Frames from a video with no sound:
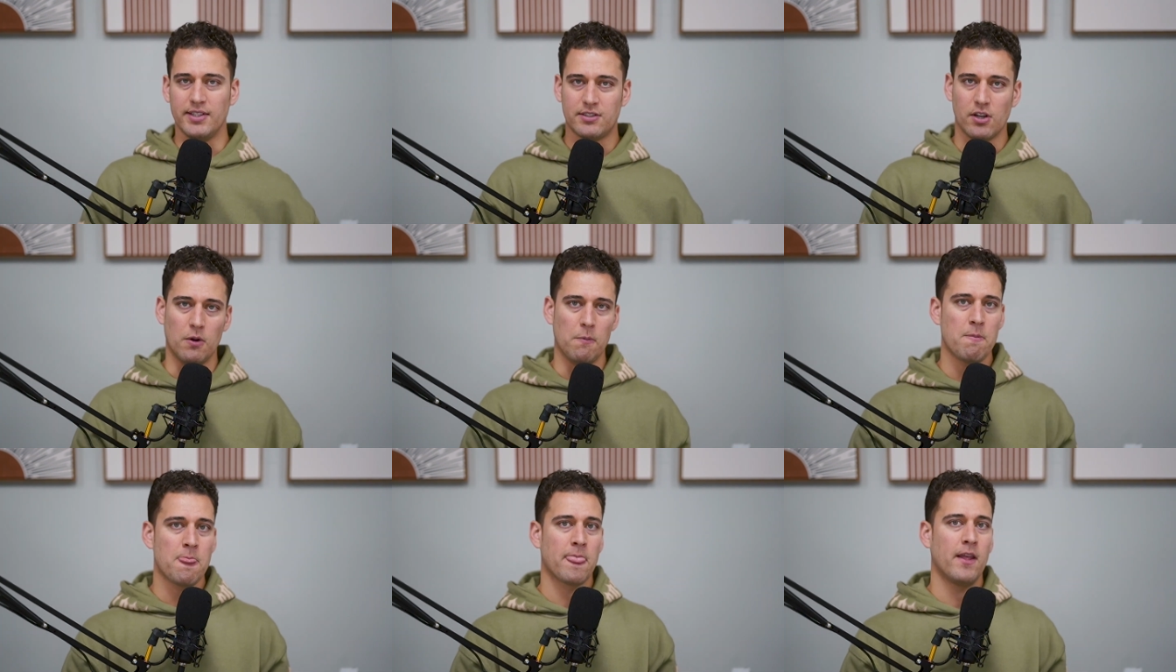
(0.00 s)

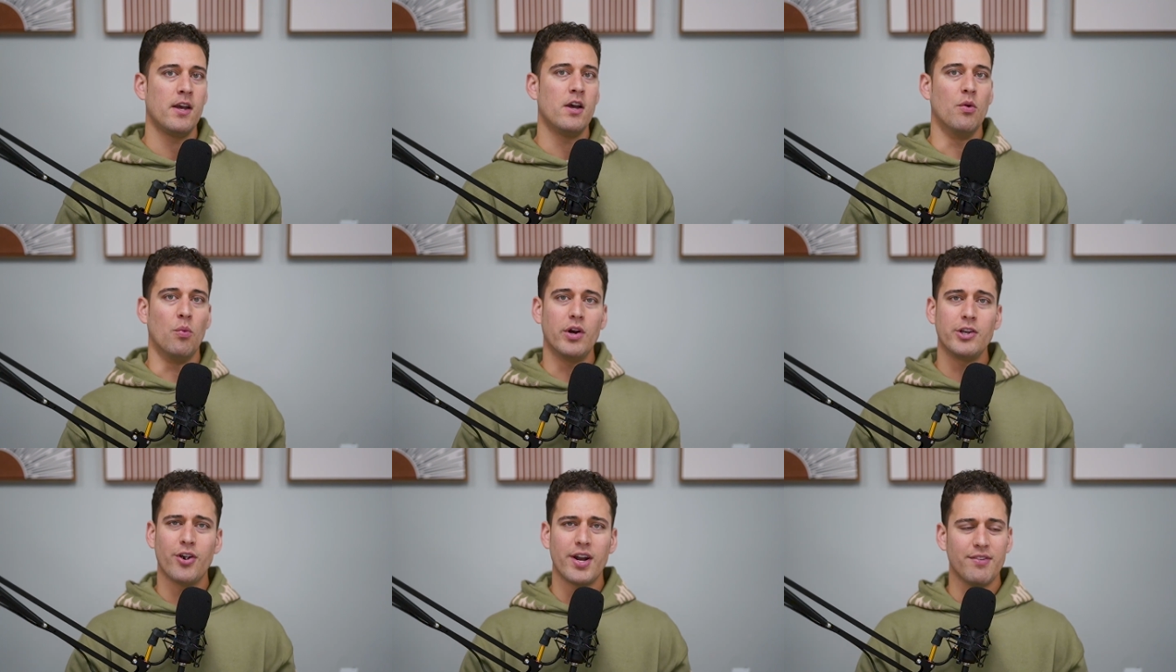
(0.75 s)
So 1
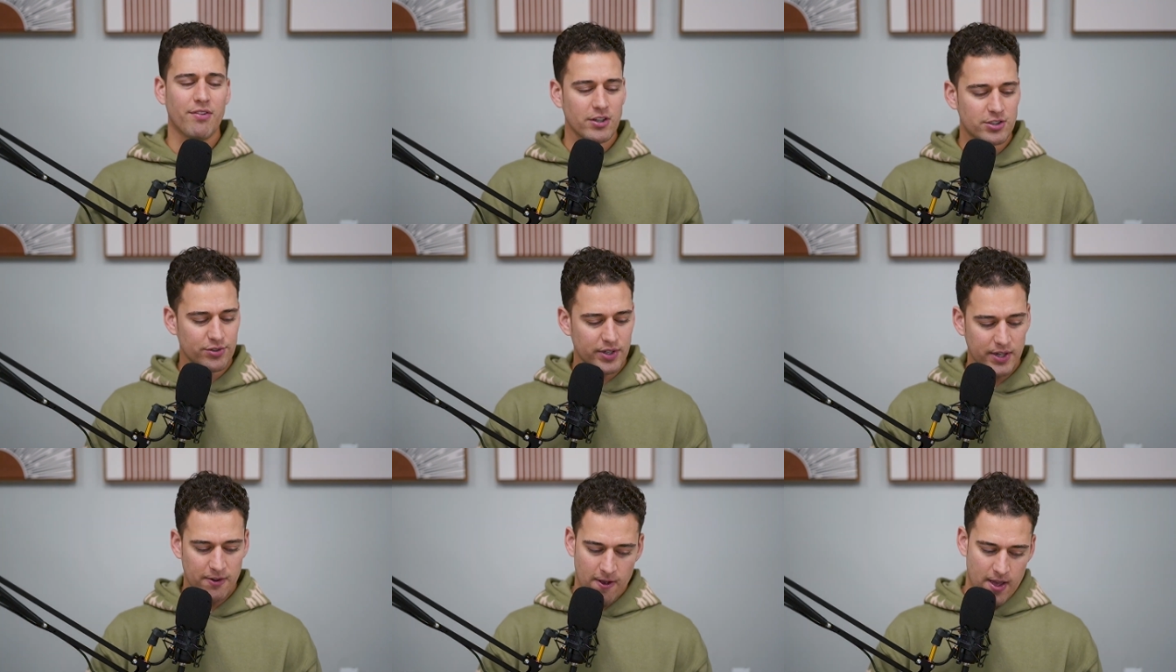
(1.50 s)
year
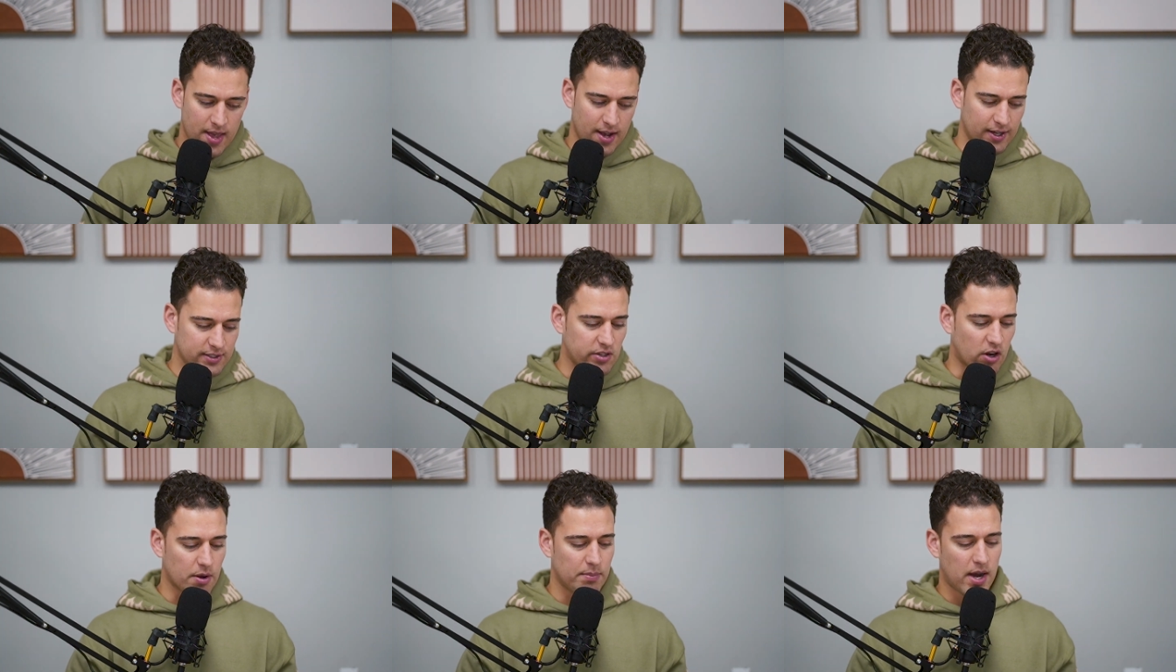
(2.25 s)
anniversary, let's
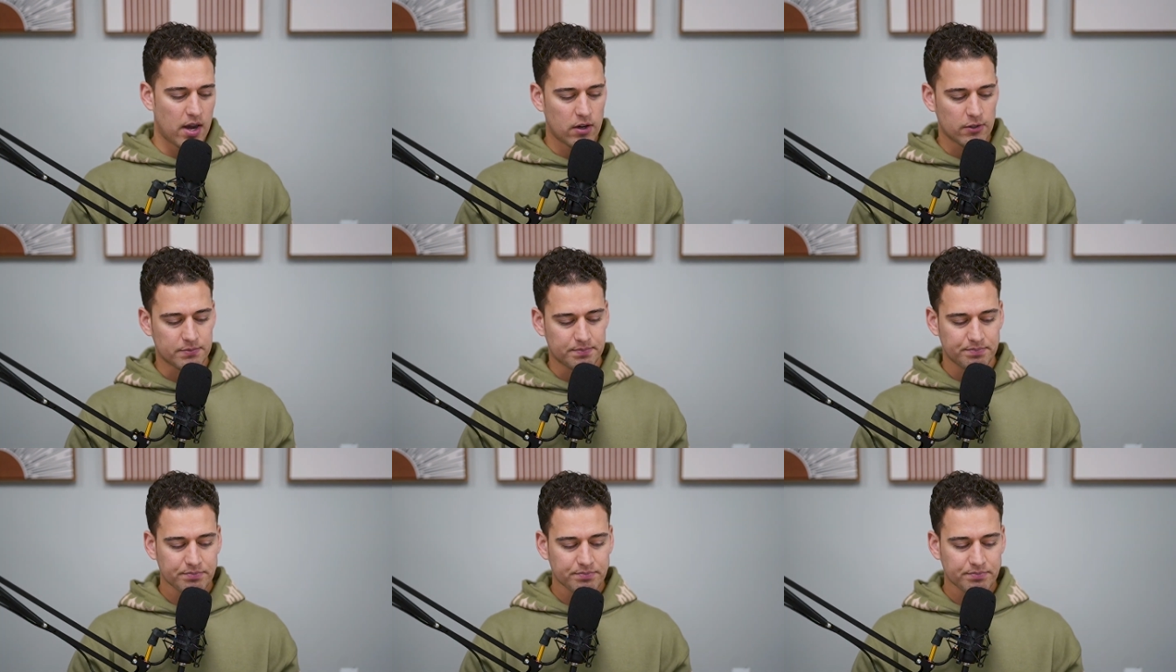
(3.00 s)
talk about